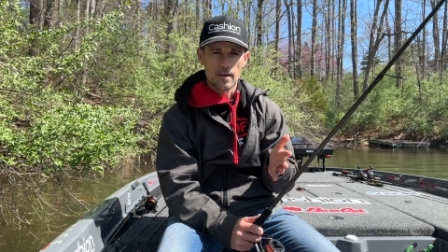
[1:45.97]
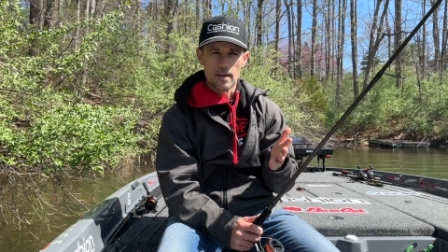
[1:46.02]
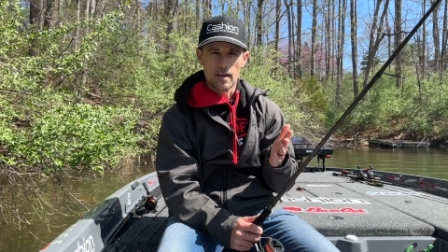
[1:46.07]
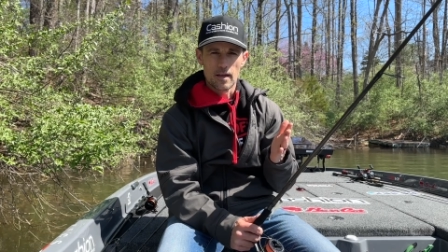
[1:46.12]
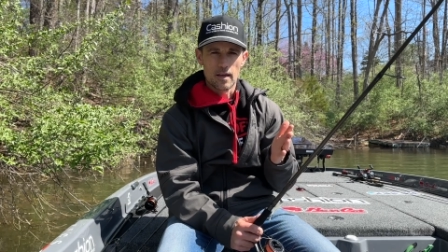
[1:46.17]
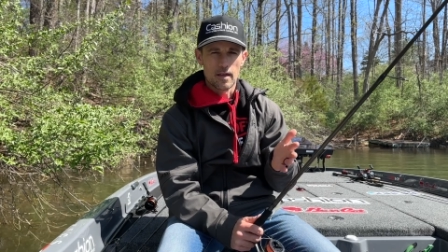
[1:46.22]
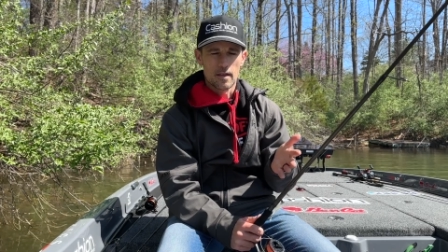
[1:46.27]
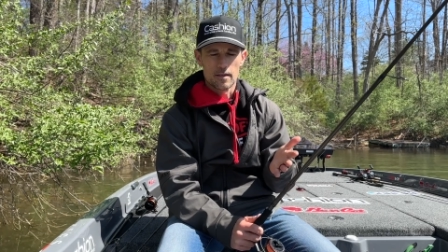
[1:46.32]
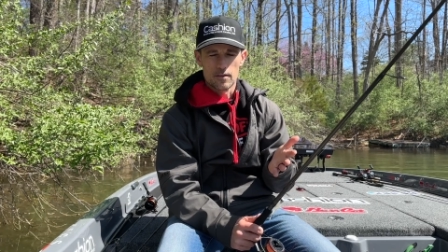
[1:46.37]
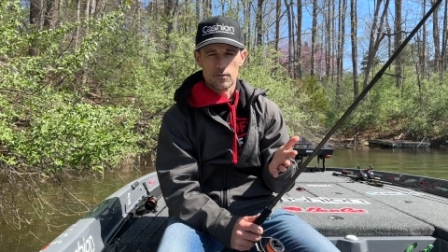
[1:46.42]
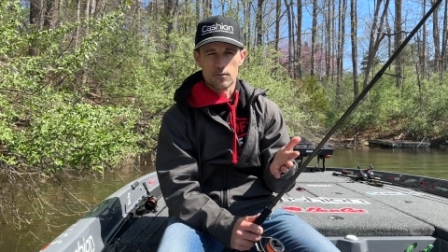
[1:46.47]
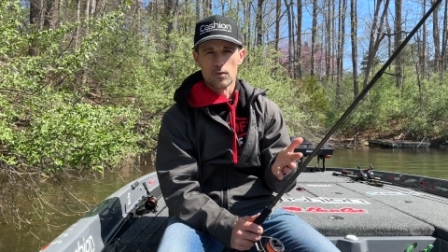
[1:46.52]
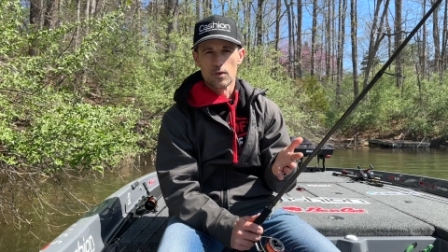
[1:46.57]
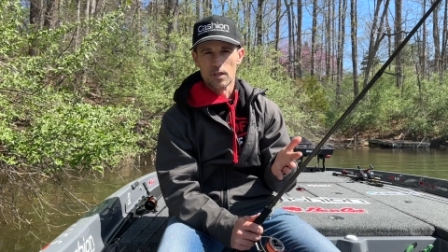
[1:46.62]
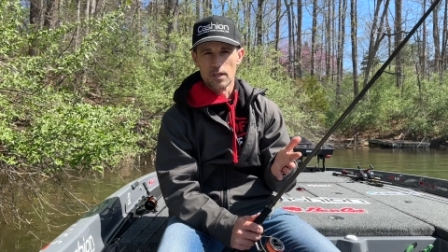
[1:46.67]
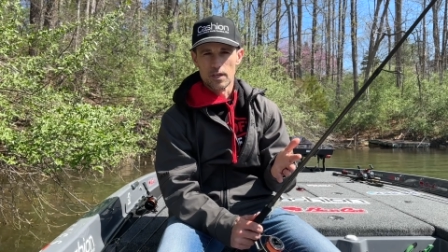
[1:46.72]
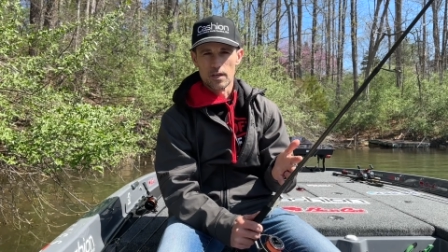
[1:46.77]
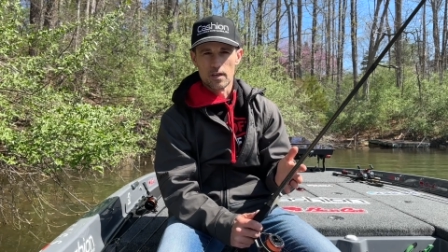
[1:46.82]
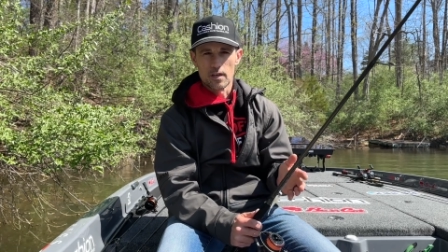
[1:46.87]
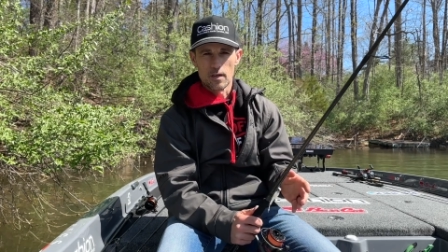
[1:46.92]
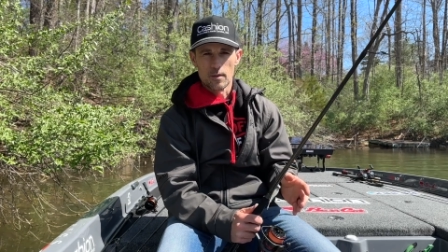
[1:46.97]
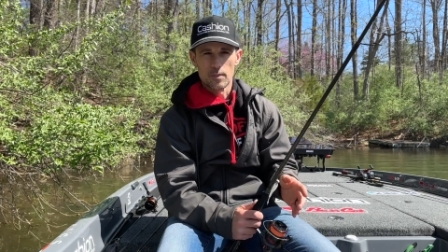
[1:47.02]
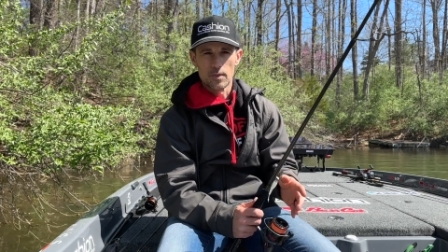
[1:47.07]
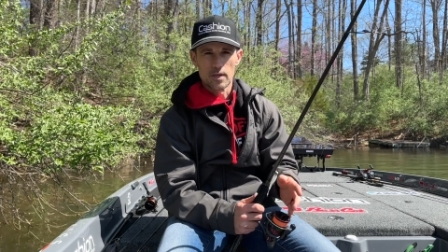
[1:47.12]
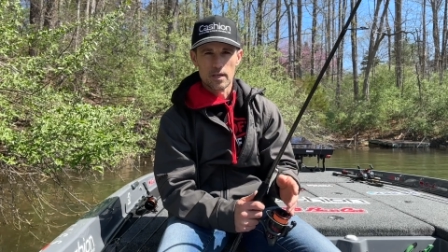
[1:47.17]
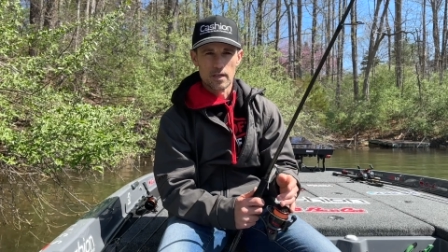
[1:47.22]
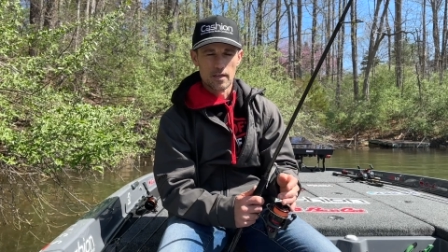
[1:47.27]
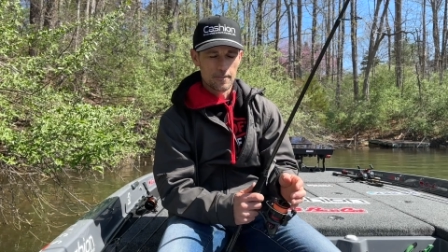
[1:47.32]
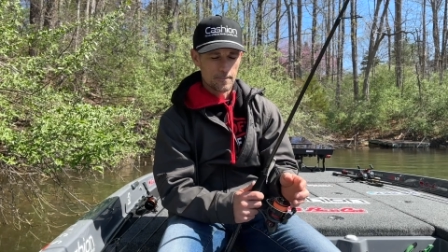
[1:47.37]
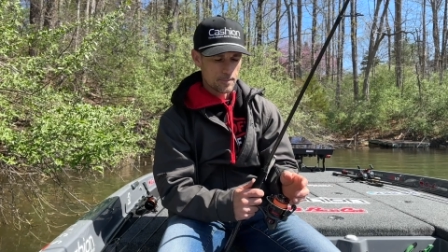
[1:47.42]
is really going to
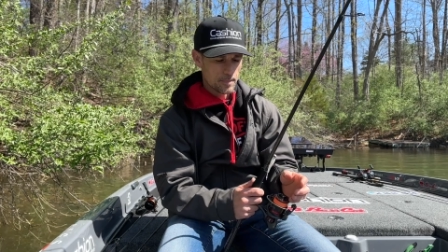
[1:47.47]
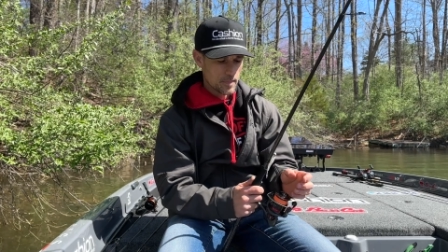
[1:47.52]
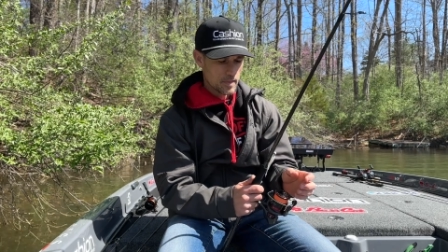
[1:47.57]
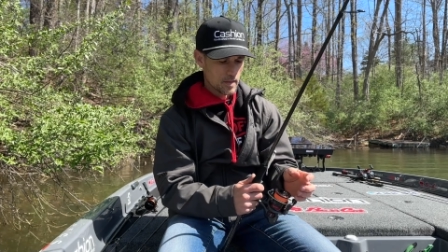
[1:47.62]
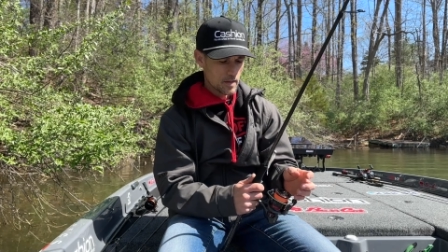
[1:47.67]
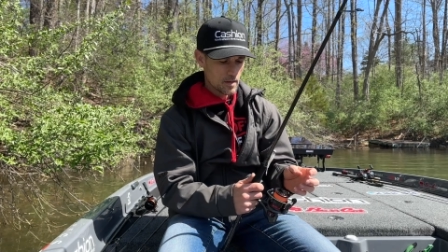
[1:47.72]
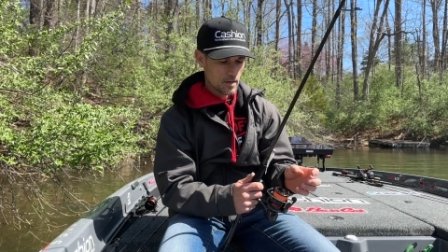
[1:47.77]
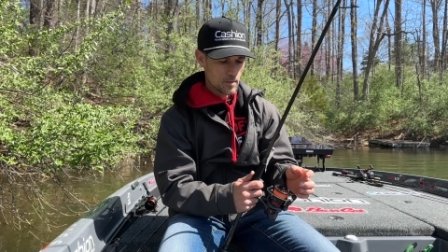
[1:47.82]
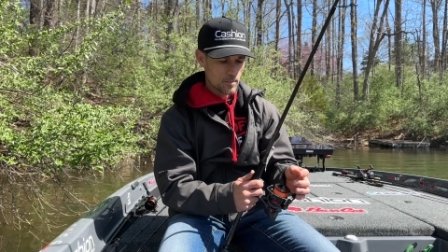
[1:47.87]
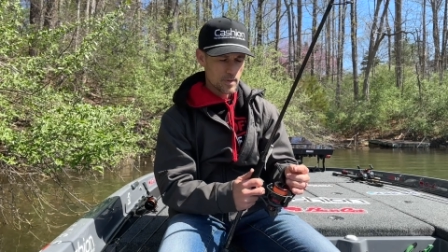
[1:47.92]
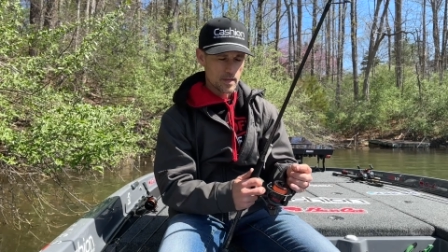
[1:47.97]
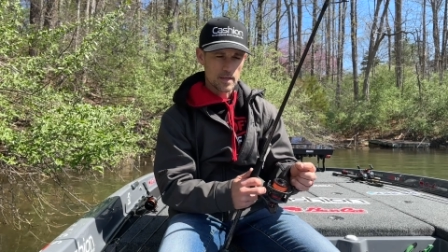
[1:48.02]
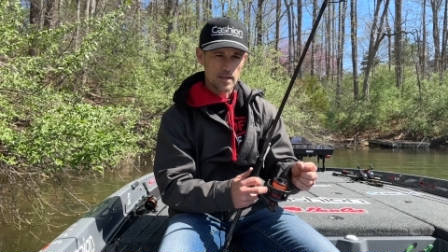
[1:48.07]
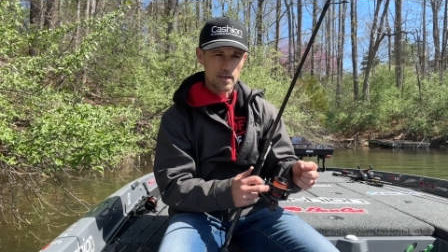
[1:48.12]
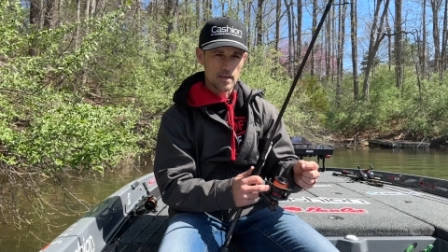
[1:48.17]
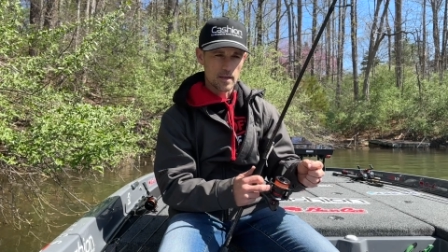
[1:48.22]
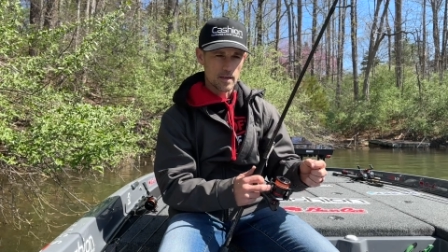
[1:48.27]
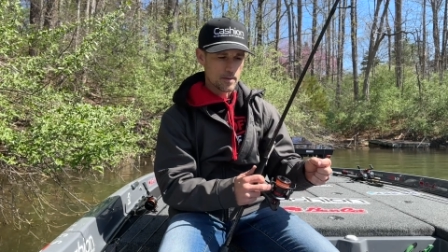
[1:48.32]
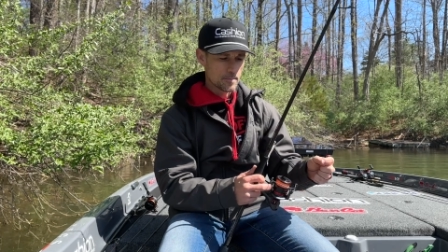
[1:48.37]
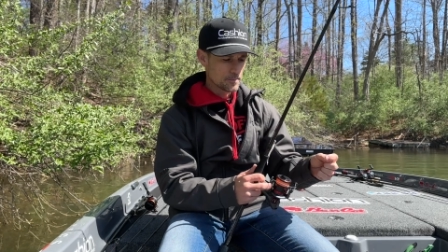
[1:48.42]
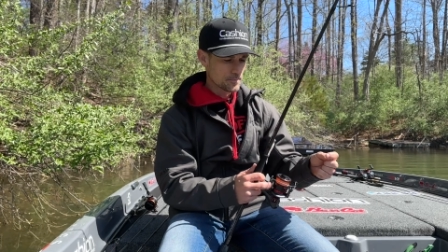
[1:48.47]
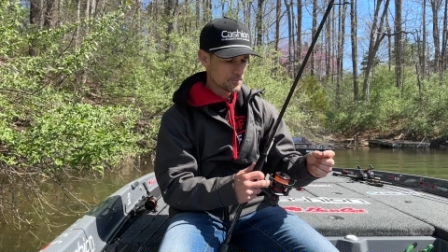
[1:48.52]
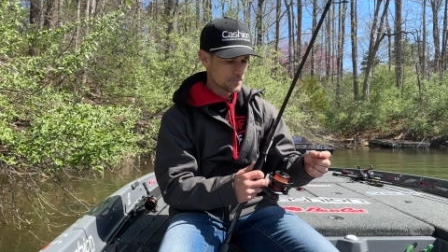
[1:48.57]
be key.